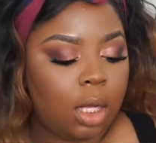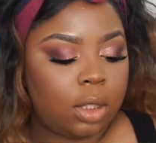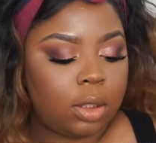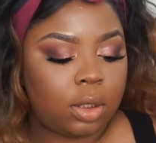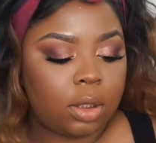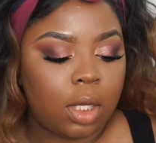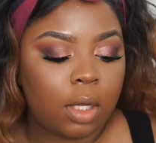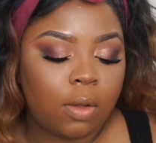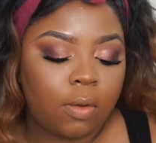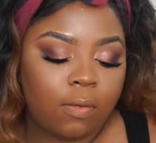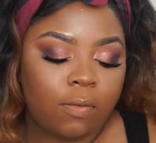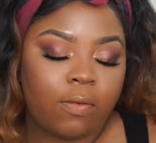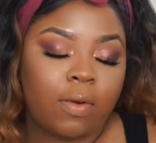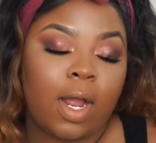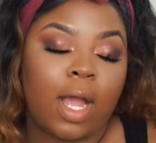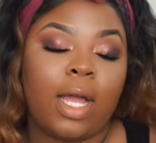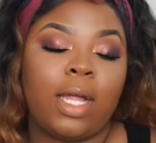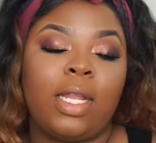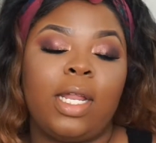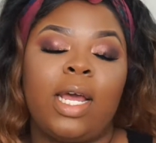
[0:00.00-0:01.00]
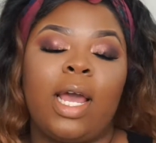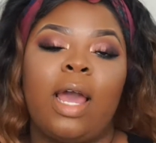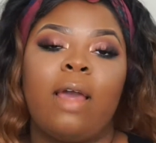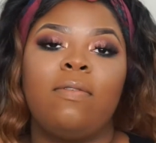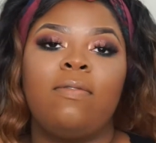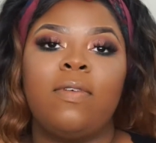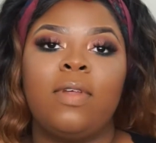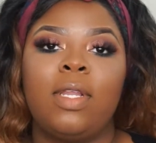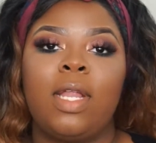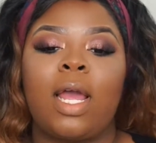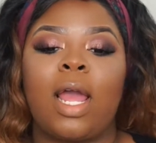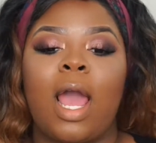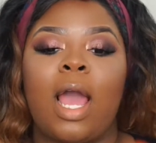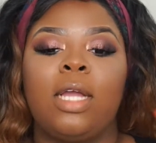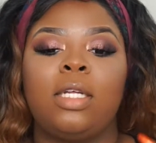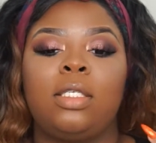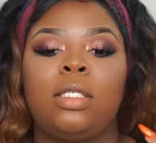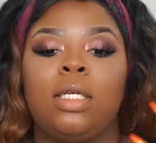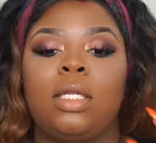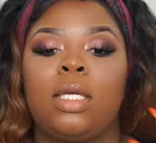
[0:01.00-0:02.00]
So for highlight, I feel like
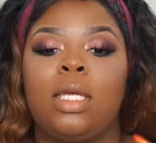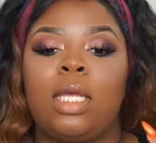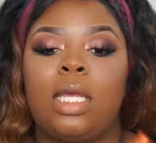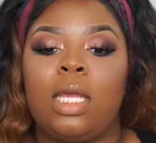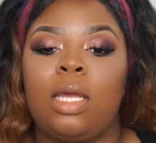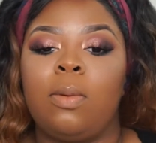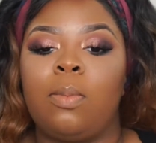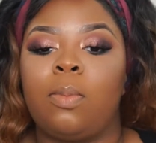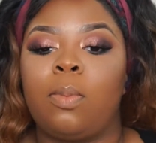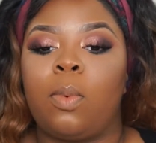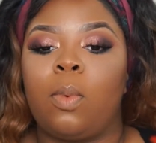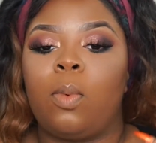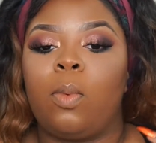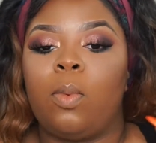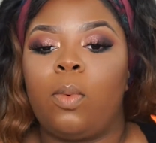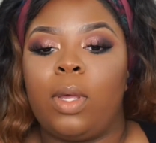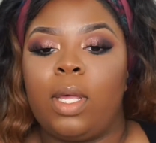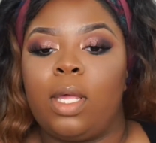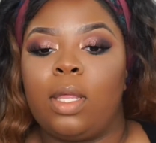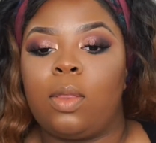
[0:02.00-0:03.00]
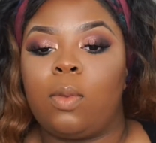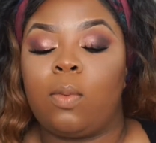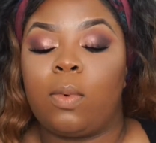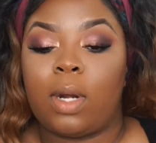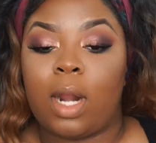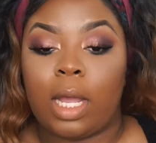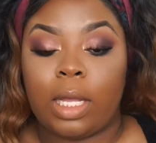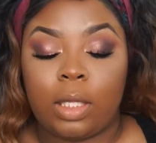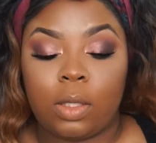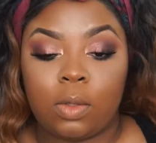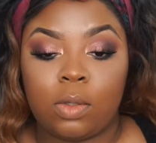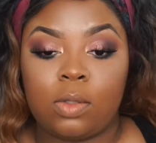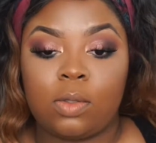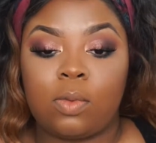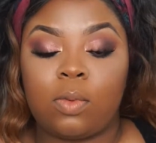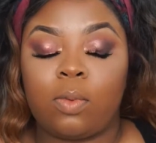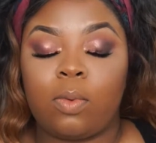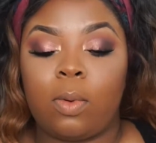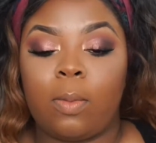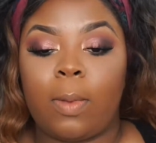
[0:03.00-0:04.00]
I should keep with what I
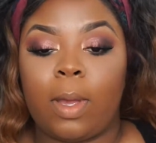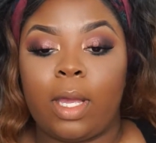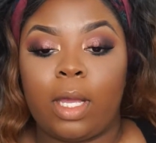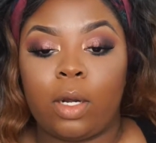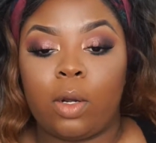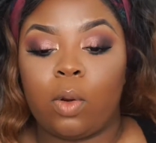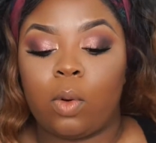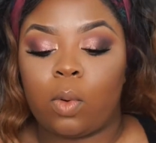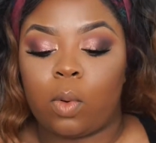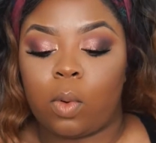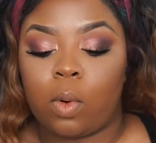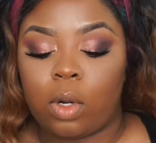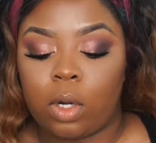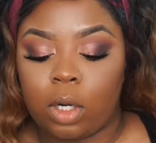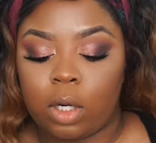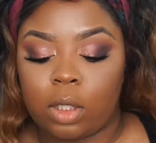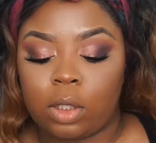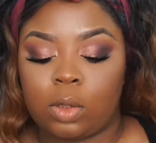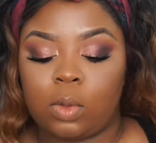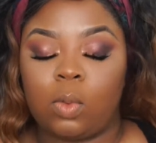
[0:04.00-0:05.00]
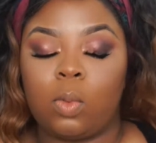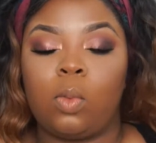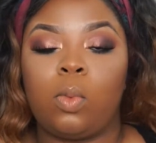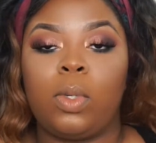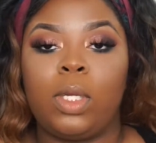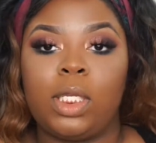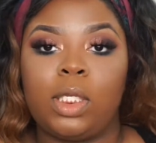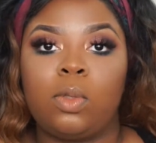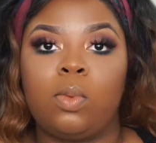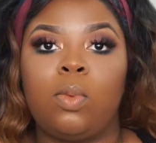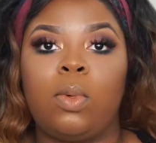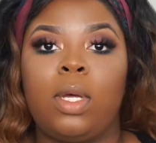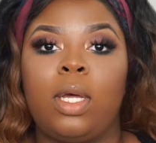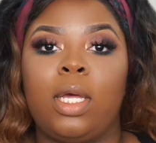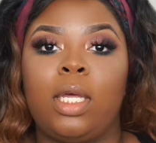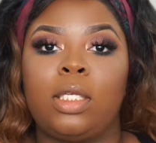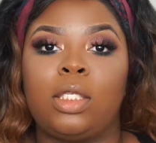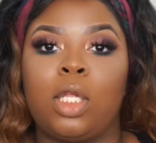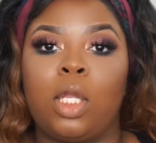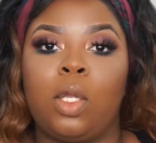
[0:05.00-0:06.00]
used for my inner corners, which
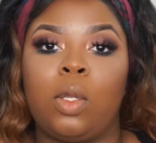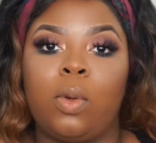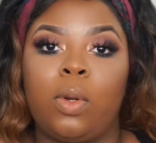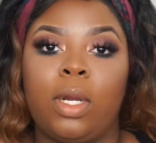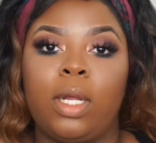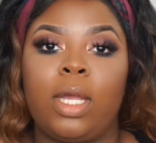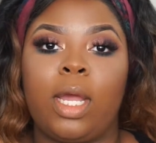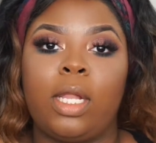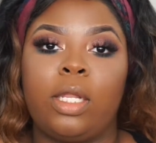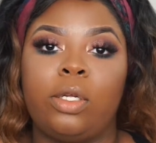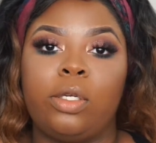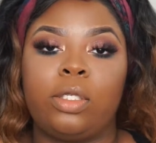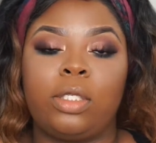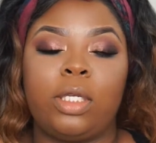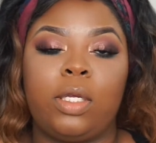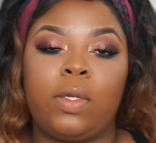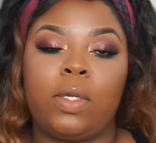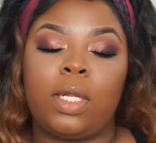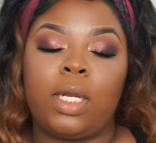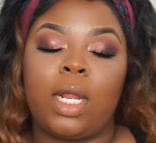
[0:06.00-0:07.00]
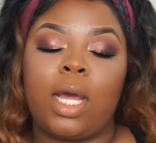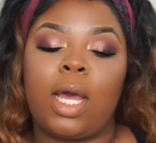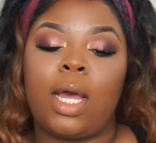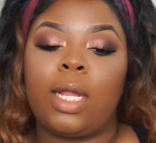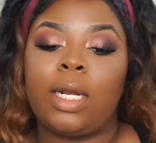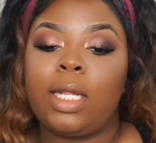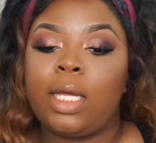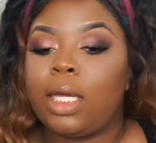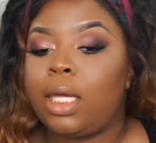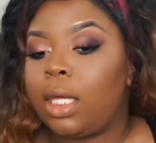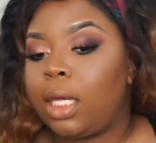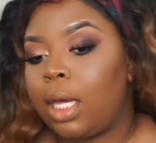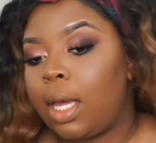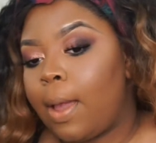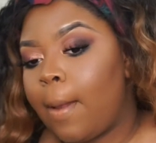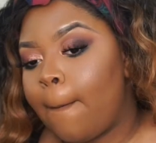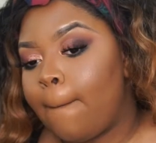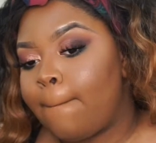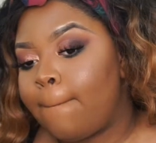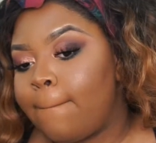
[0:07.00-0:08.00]
was L'Oreal's Gilded Honey.
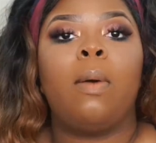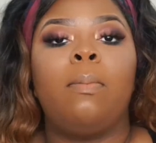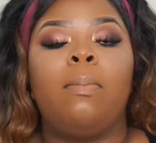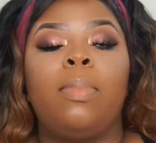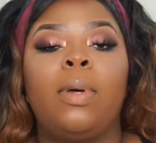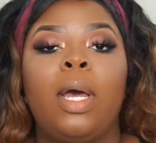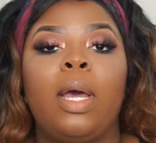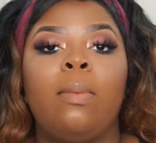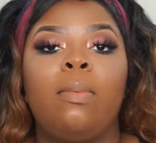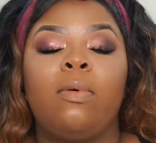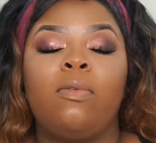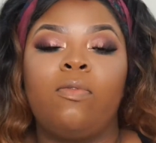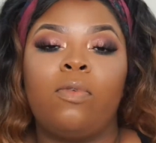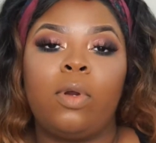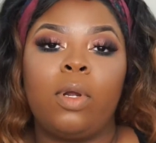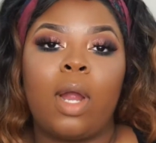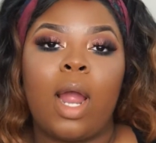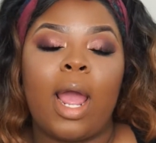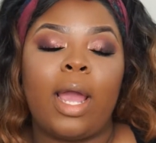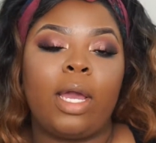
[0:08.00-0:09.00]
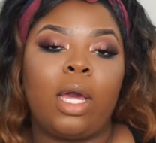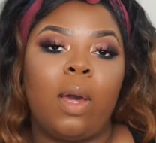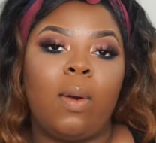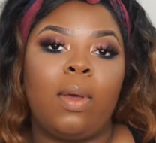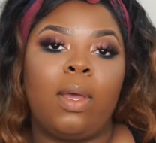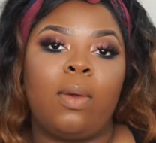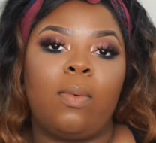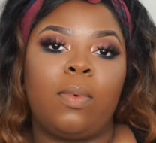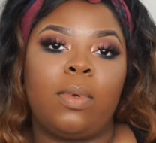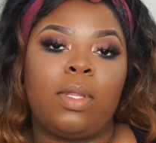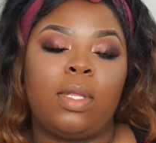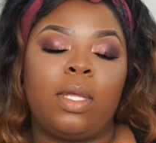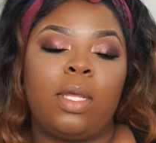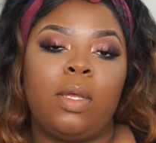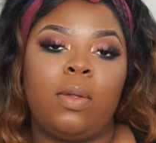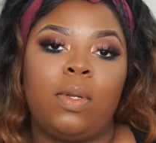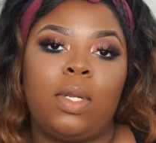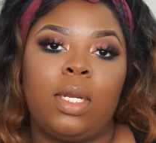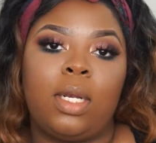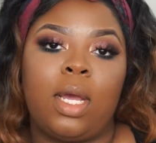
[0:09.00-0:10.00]
But before I go in with
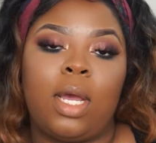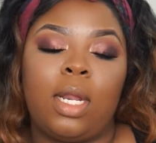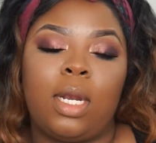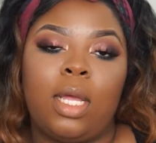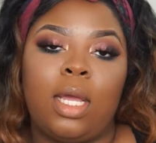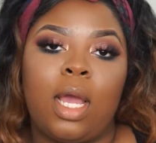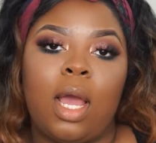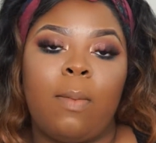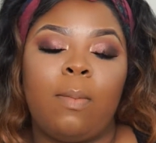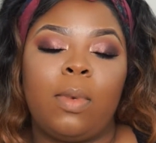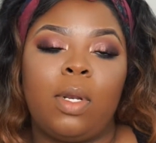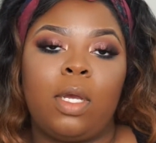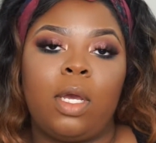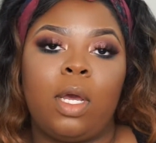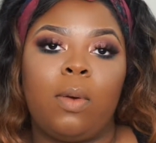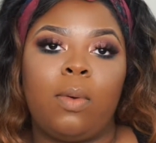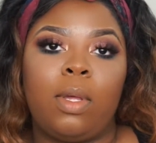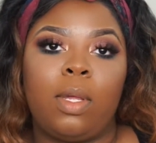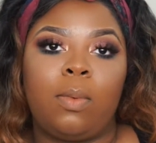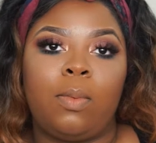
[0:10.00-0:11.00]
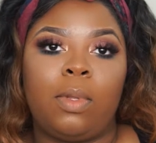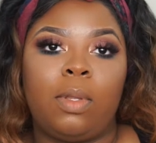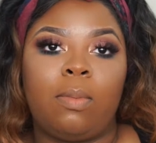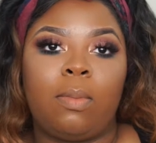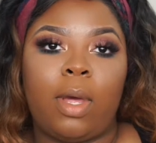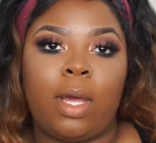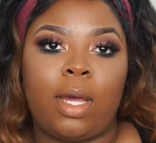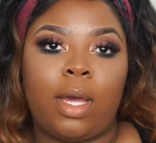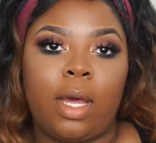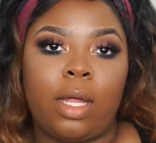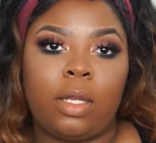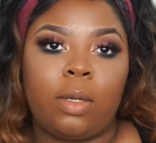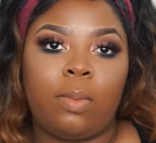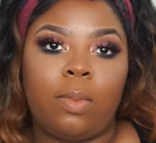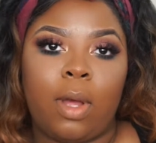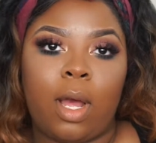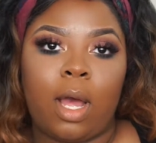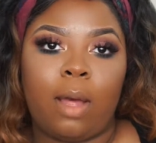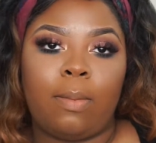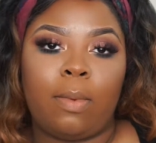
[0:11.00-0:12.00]
Gilded Honey, I'm gonna go in with my
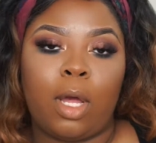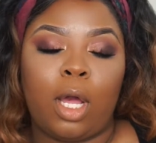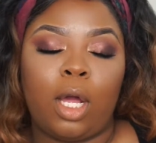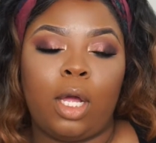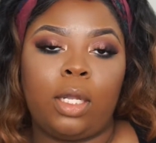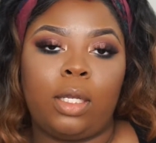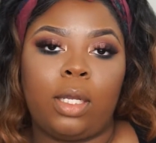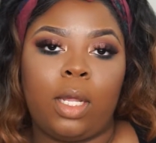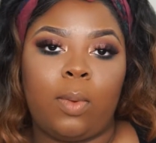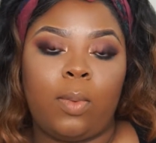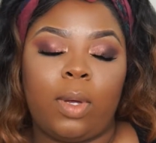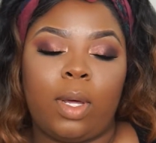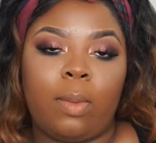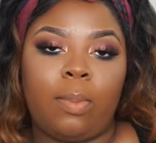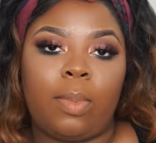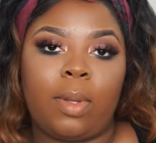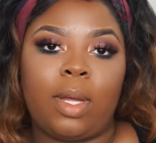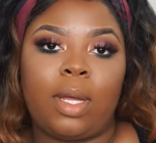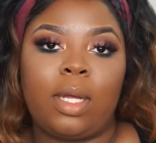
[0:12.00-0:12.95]
ColourPop Glow Up